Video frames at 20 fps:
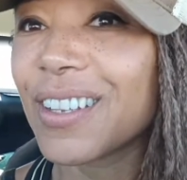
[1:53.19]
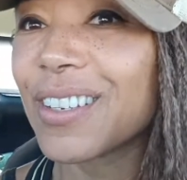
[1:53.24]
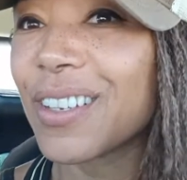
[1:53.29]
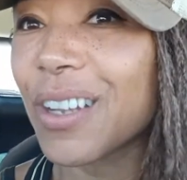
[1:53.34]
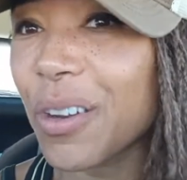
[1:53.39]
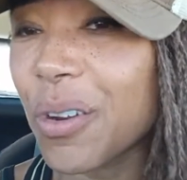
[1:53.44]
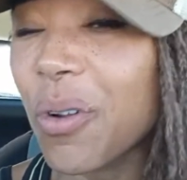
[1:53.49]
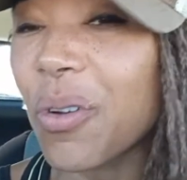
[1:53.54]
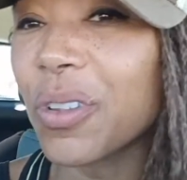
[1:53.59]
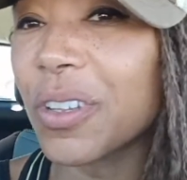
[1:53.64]

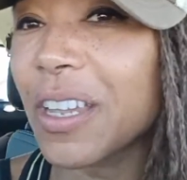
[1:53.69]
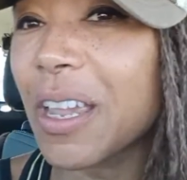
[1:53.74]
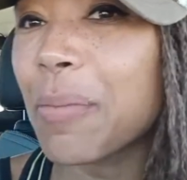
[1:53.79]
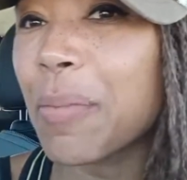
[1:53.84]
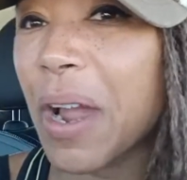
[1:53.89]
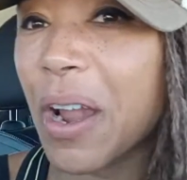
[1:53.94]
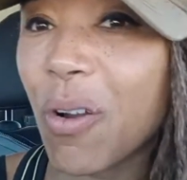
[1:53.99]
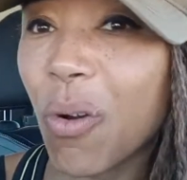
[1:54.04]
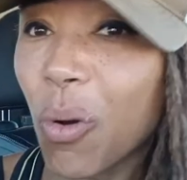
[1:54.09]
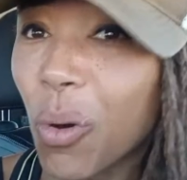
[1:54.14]
Not only am
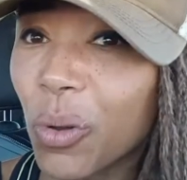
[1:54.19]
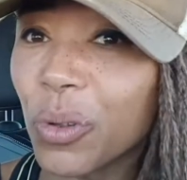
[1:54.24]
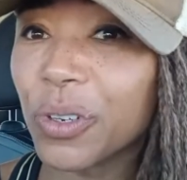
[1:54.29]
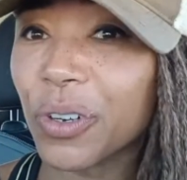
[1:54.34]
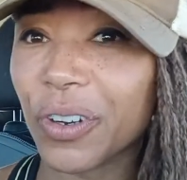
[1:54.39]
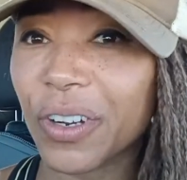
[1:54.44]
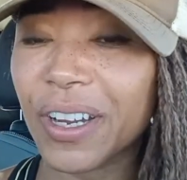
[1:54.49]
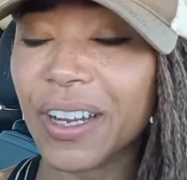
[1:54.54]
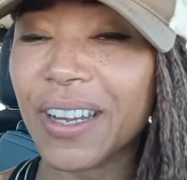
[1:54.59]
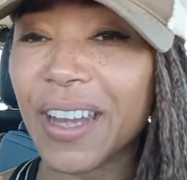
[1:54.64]
I
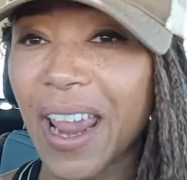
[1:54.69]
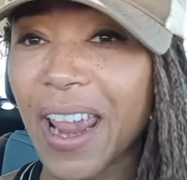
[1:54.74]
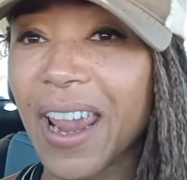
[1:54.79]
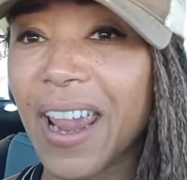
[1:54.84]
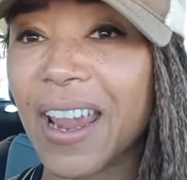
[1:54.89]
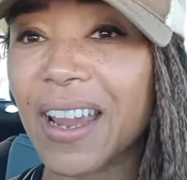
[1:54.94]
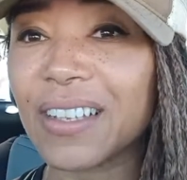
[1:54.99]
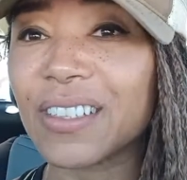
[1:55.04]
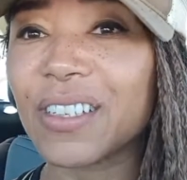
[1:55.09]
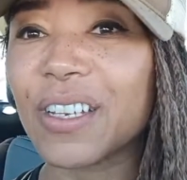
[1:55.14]
older in
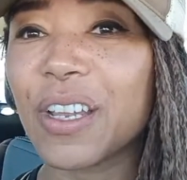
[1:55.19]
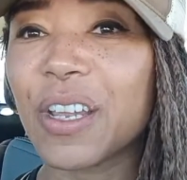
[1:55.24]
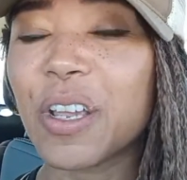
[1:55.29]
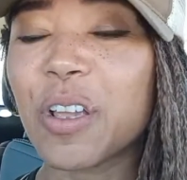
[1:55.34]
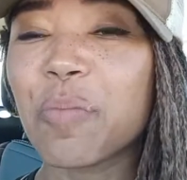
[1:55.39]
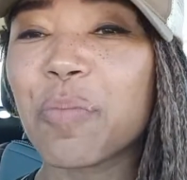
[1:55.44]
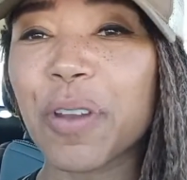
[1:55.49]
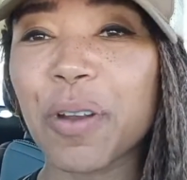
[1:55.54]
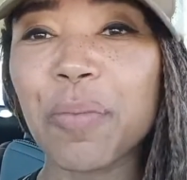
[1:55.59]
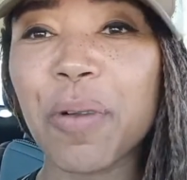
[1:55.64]
age,
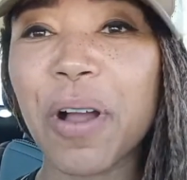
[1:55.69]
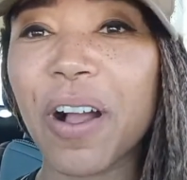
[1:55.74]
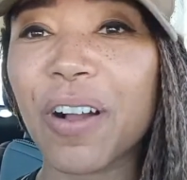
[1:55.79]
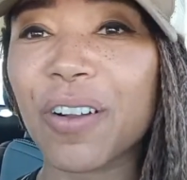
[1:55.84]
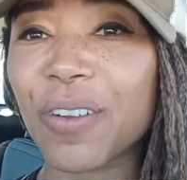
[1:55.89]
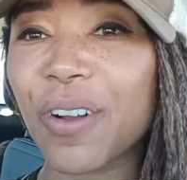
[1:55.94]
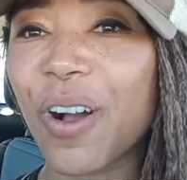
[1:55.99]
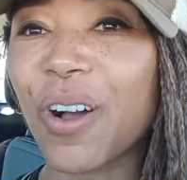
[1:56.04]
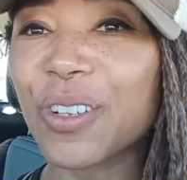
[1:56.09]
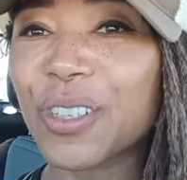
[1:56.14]
but I'm
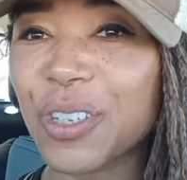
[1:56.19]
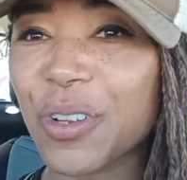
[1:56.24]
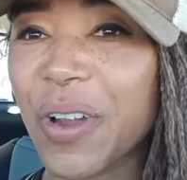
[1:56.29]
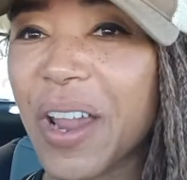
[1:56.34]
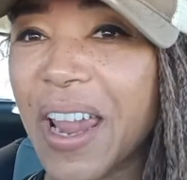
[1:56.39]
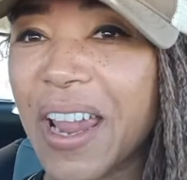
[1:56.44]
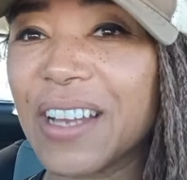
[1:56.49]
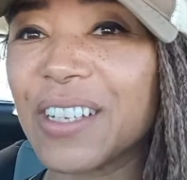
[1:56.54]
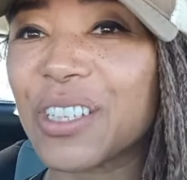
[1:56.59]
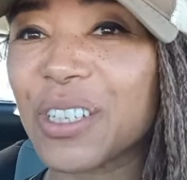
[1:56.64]
also
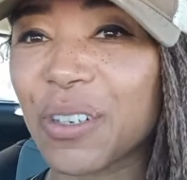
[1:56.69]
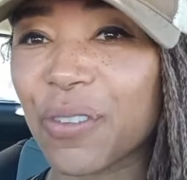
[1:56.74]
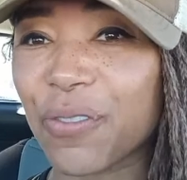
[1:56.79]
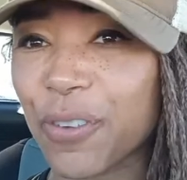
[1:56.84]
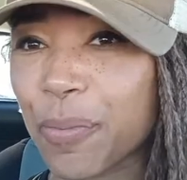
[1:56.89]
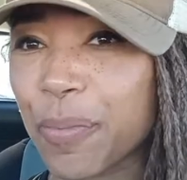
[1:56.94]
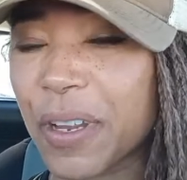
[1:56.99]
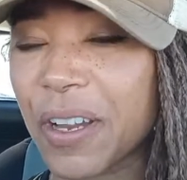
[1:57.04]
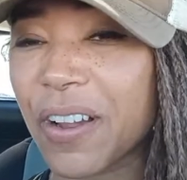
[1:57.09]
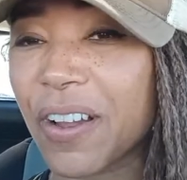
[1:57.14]
ancient
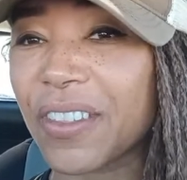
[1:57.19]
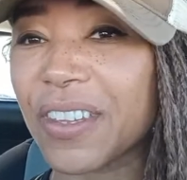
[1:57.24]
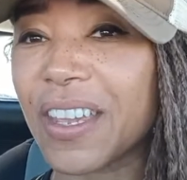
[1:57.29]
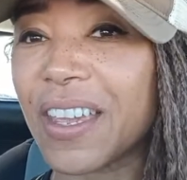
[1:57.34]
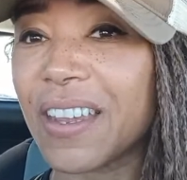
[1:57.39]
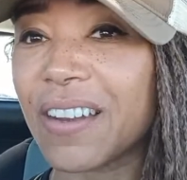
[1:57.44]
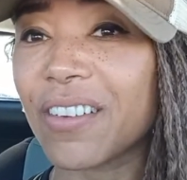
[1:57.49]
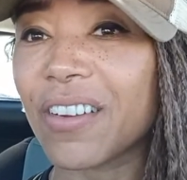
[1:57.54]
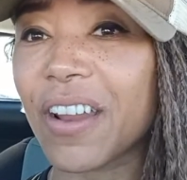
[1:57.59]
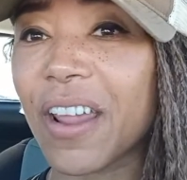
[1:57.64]
for being on the
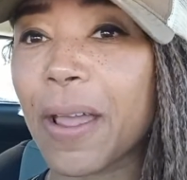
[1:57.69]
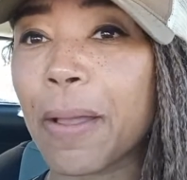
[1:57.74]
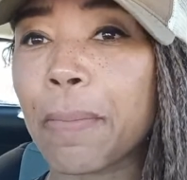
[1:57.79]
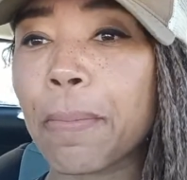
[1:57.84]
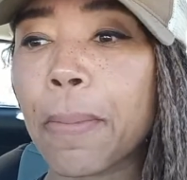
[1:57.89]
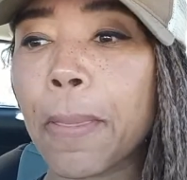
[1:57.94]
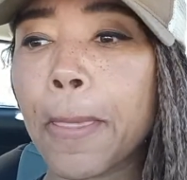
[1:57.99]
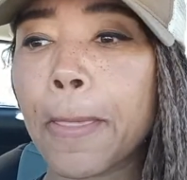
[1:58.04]
internet.